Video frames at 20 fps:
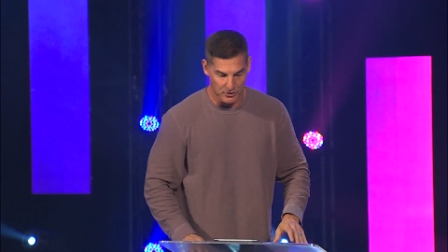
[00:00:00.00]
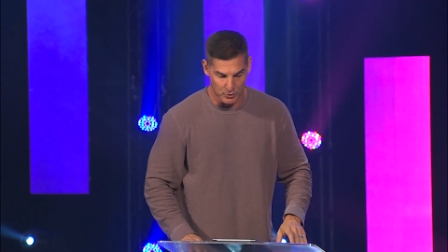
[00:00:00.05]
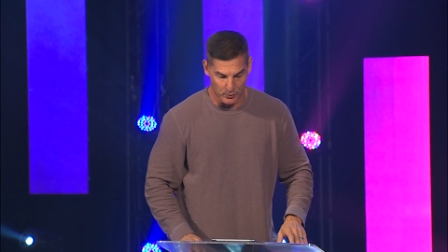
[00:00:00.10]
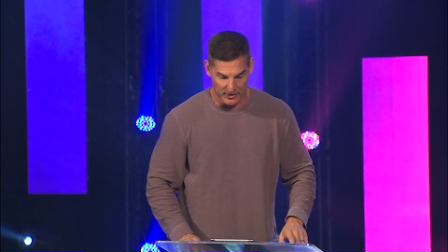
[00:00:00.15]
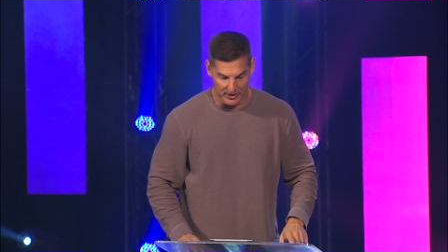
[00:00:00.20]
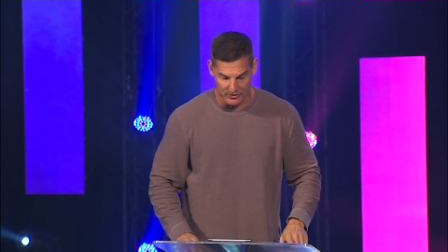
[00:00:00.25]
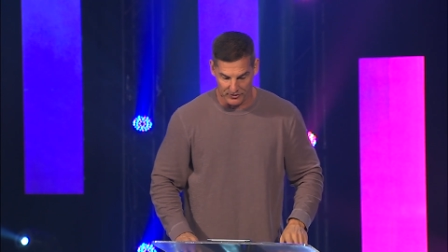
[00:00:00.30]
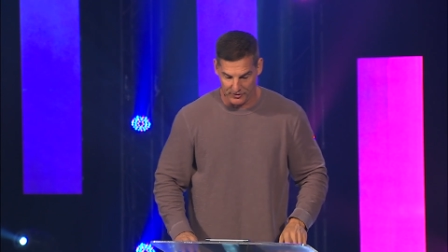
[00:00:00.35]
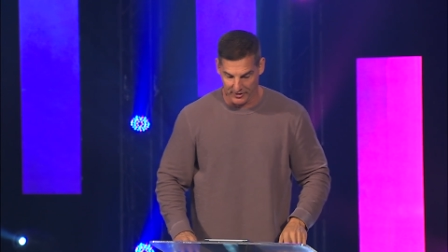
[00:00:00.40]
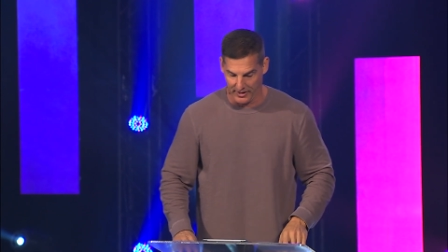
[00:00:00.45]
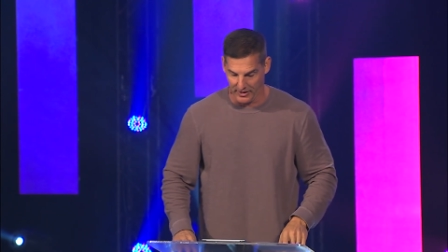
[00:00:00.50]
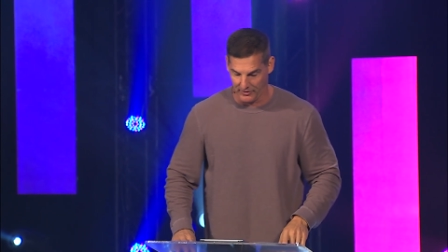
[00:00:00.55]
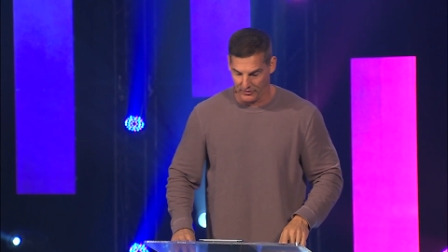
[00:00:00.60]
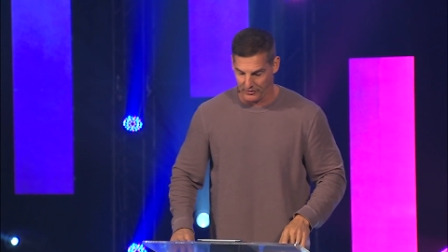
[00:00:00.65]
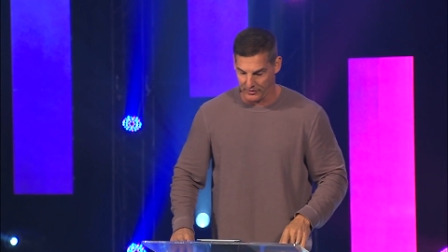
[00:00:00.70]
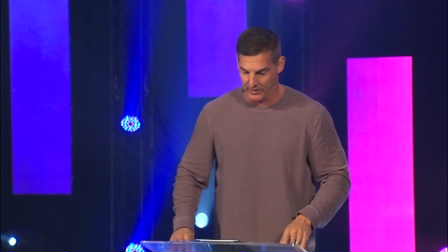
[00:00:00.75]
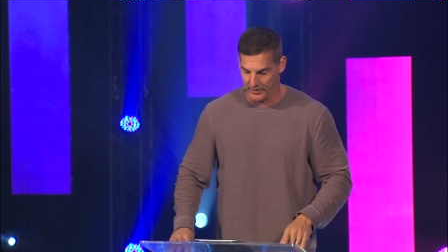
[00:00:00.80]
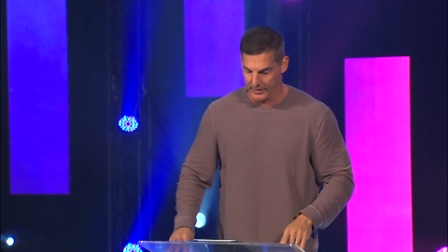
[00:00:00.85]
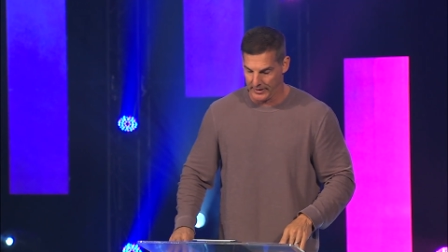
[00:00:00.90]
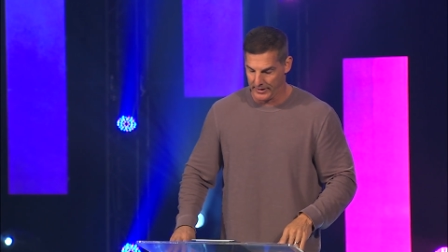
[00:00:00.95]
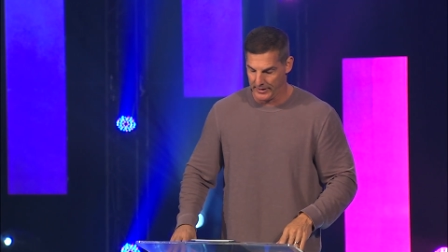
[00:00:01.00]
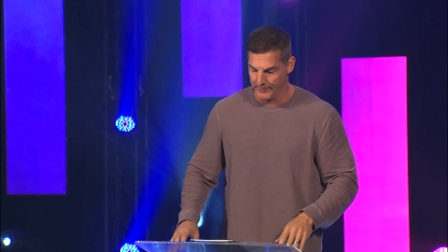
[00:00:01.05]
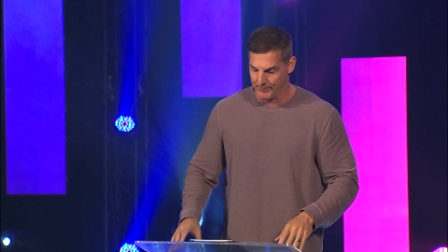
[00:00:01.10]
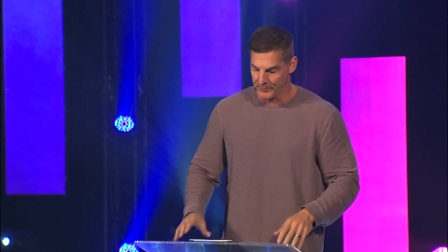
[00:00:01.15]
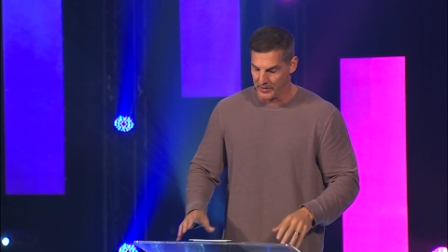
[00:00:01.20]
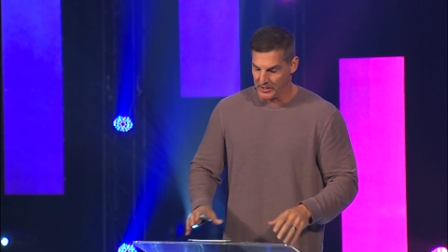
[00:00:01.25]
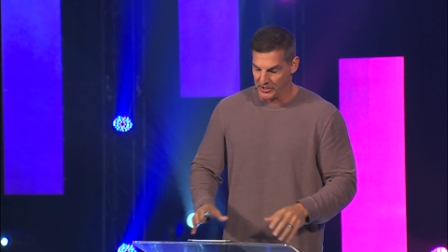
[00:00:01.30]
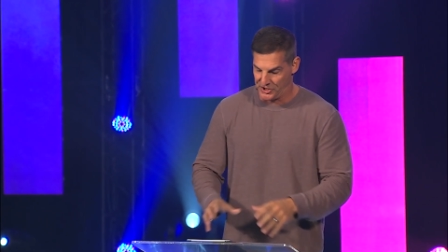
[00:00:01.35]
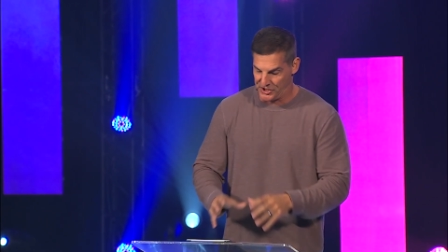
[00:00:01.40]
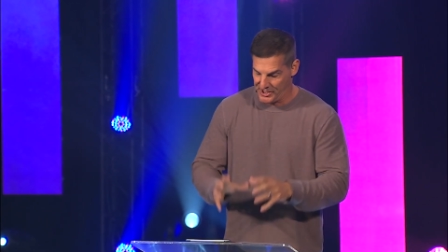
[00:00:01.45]
to exist.
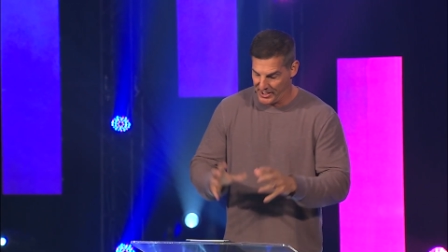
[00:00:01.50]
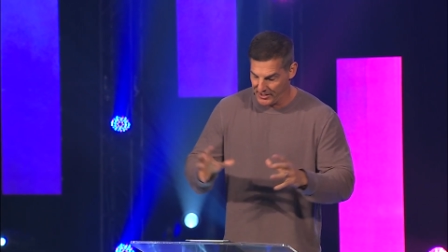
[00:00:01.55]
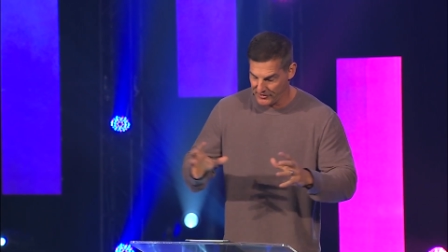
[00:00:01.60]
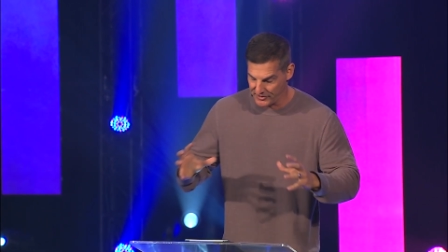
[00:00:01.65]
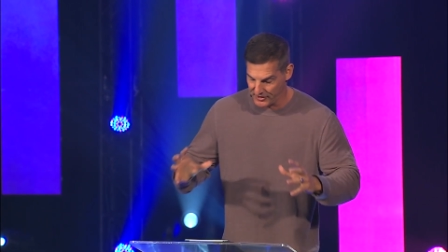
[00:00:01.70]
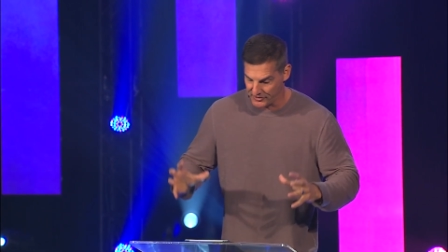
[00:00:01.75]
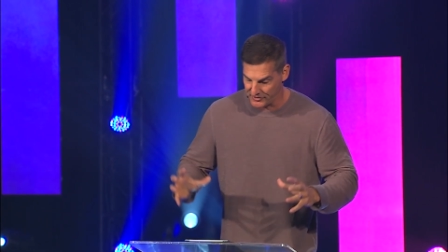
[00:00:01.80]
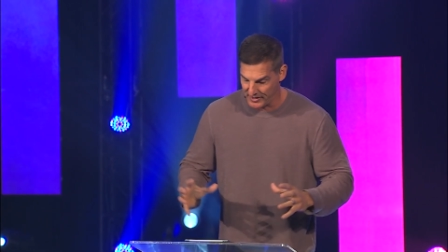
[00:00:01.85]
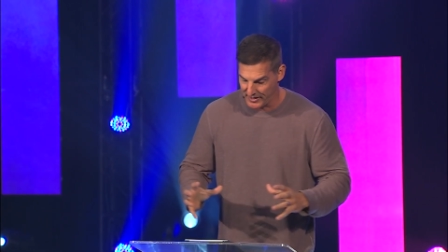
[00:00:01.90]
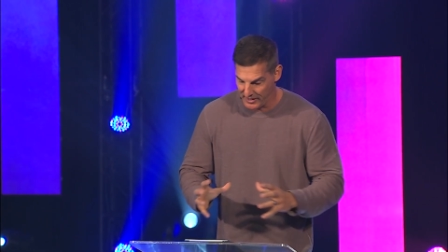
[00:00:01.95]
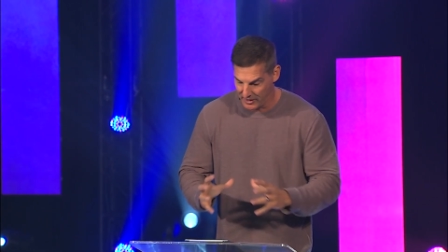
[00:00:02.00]
Jesus